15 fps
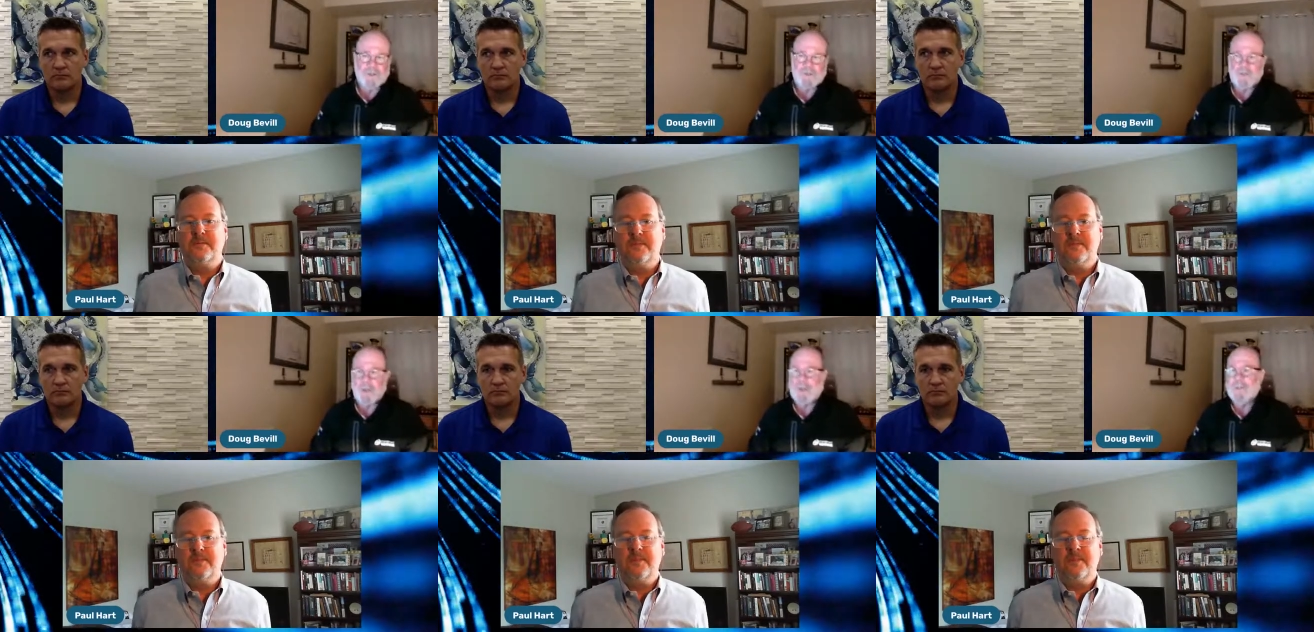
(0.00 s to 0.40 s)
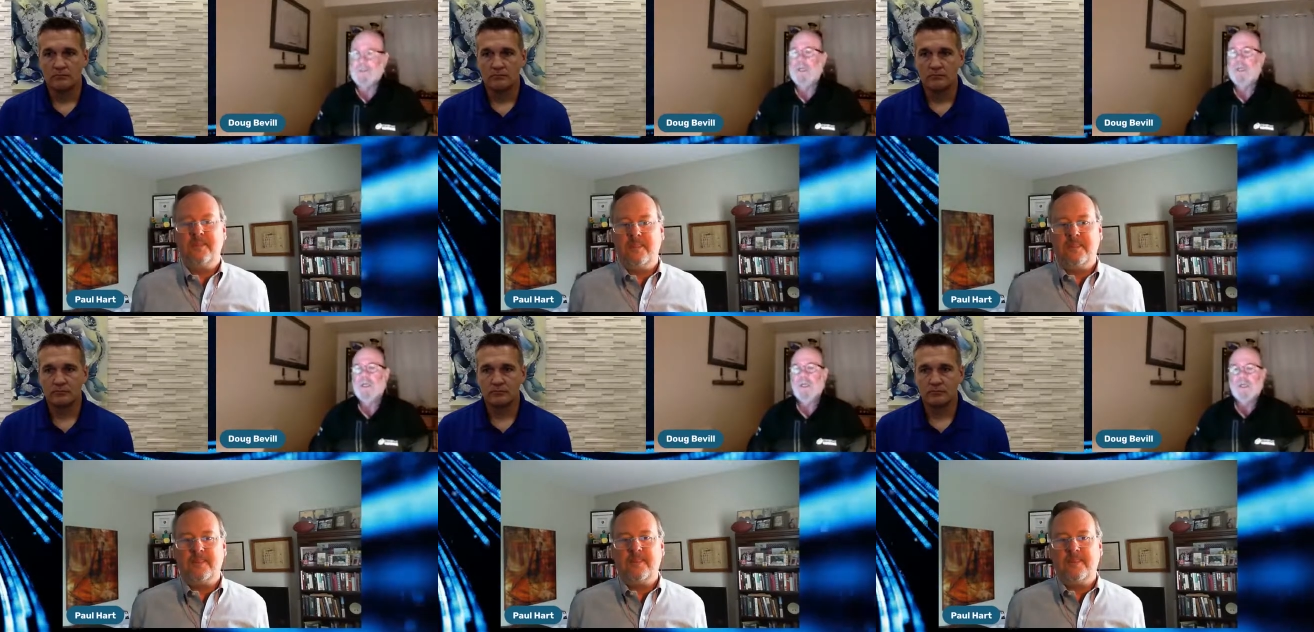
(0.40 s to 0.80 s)
Speaker 1: sense,
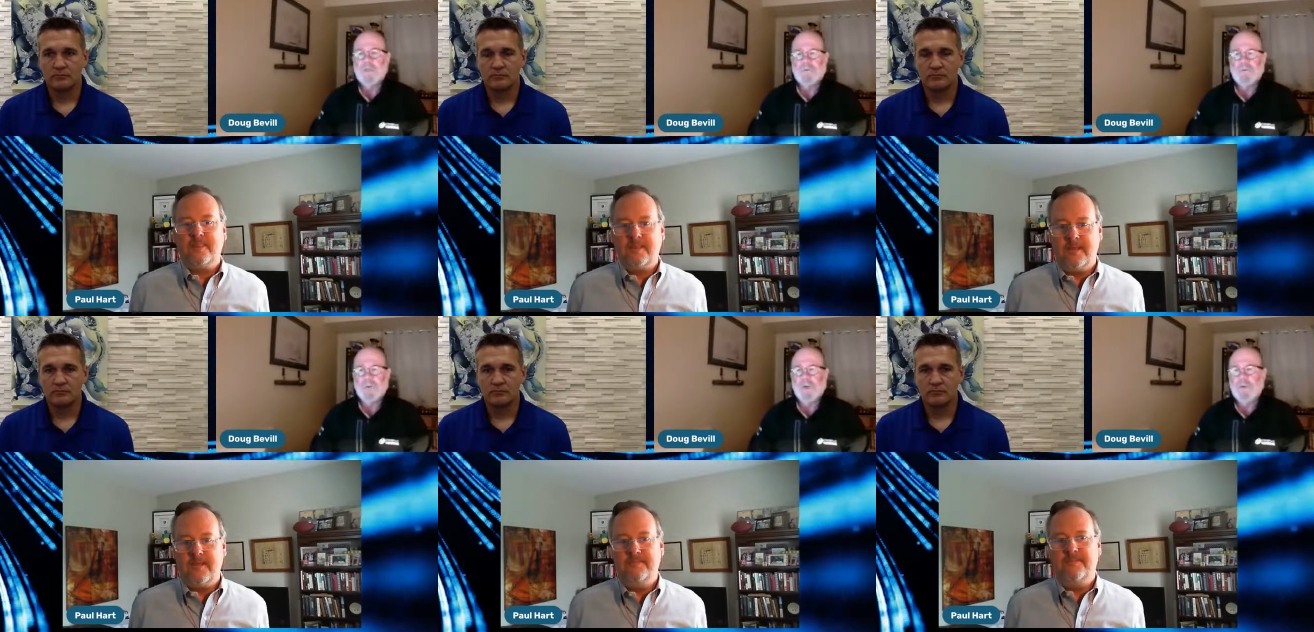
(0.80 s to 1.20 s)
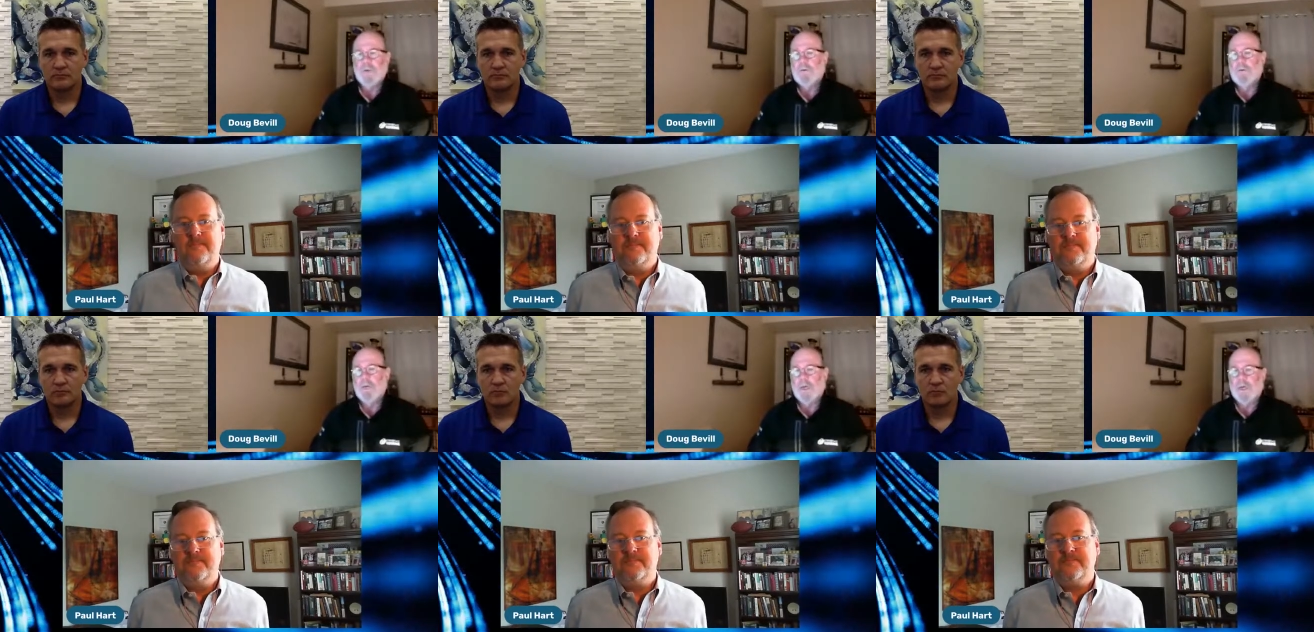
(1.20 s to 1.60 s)
right?
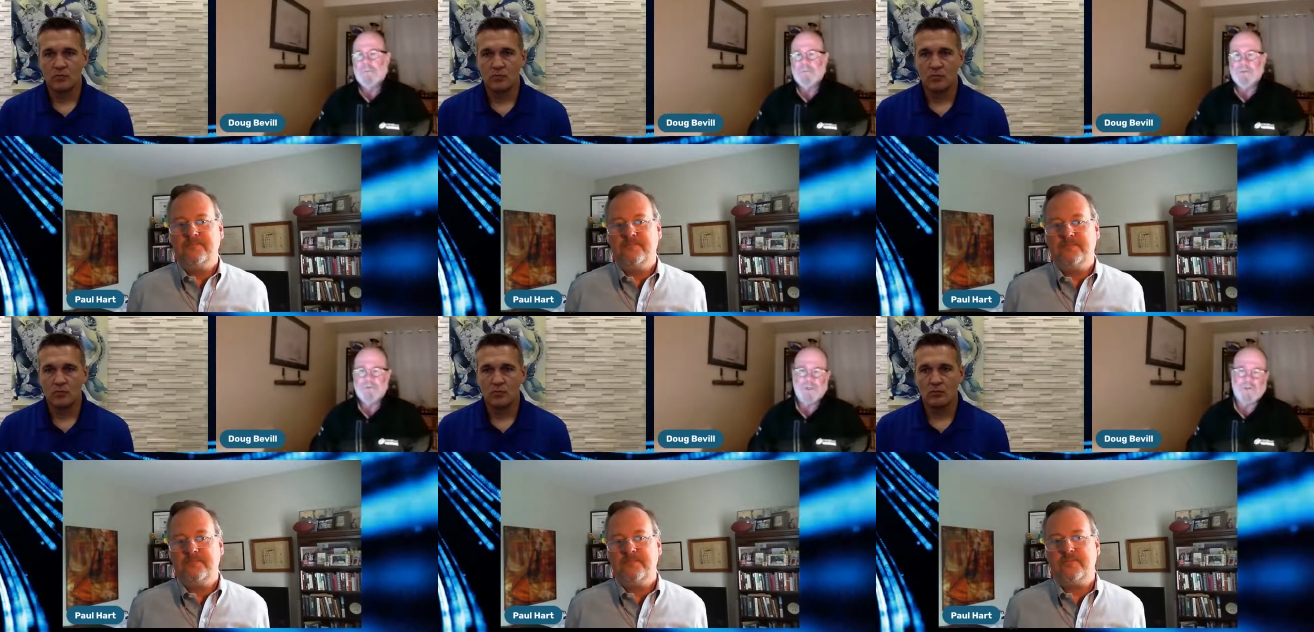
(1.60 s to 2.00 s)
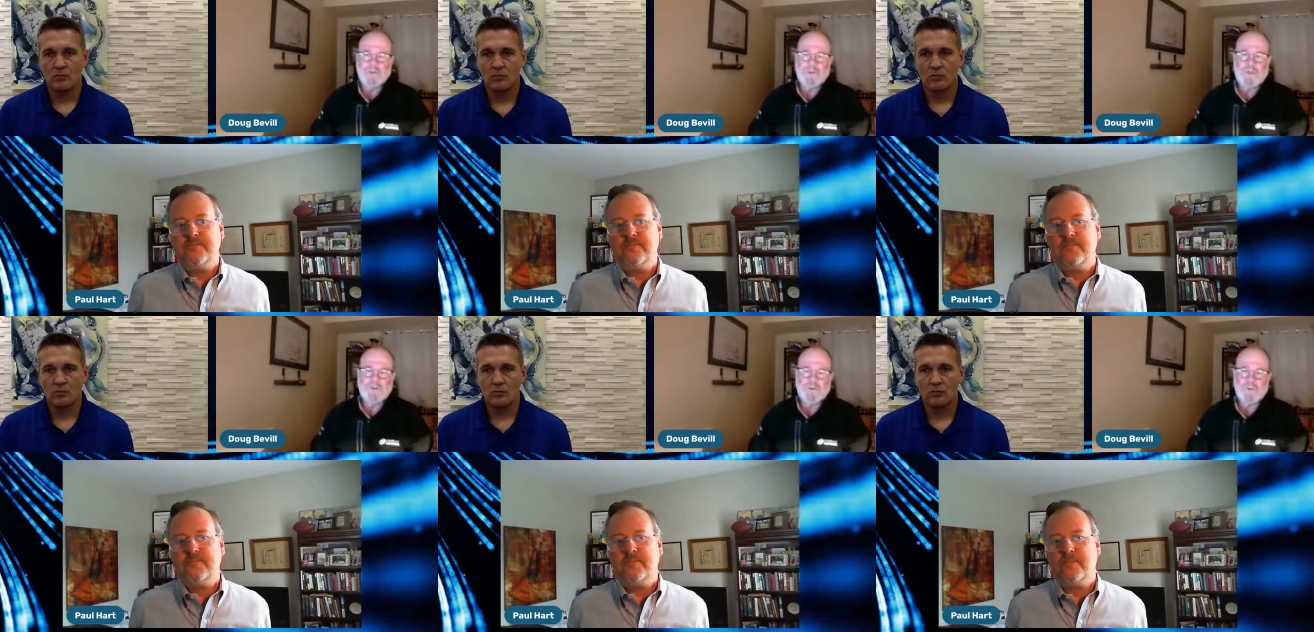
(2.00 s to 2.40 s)
So, yep. uh, but
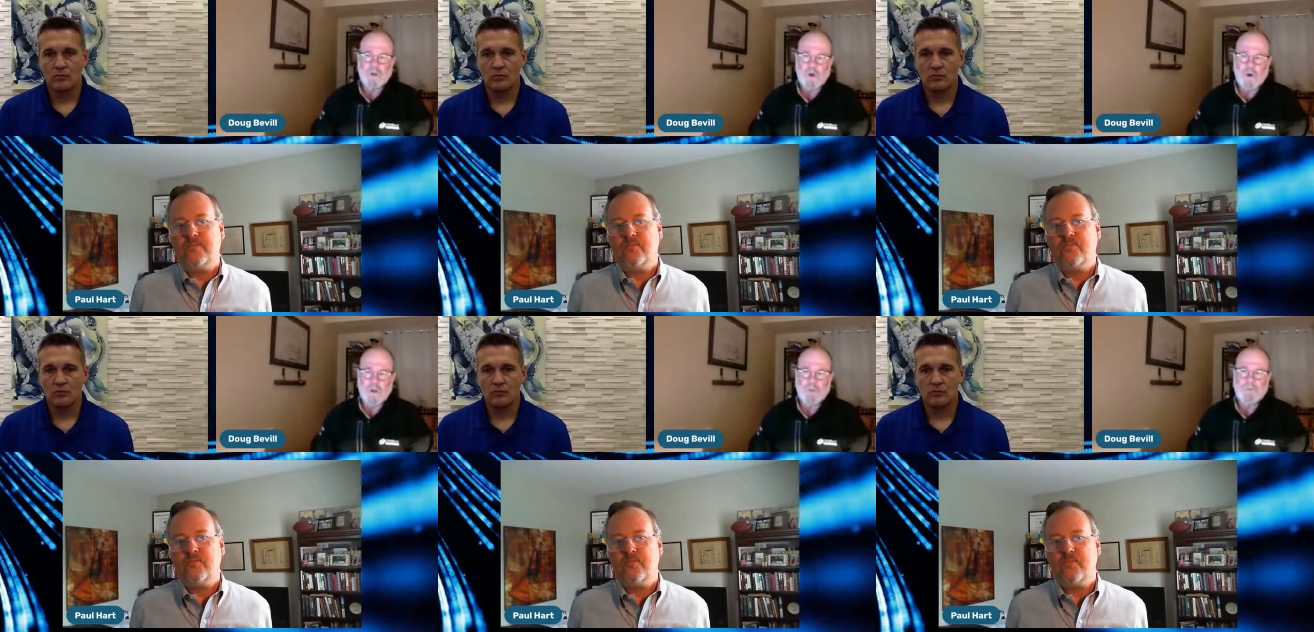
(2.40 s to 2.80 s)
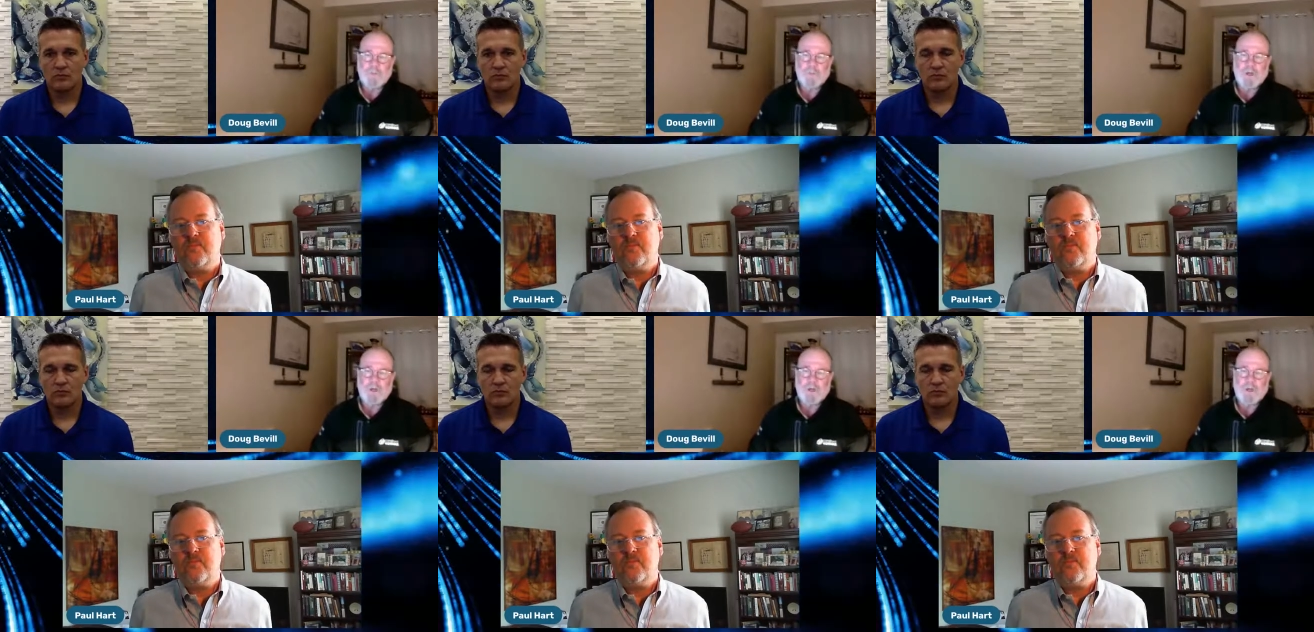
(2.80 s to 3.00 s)
it's it's a total of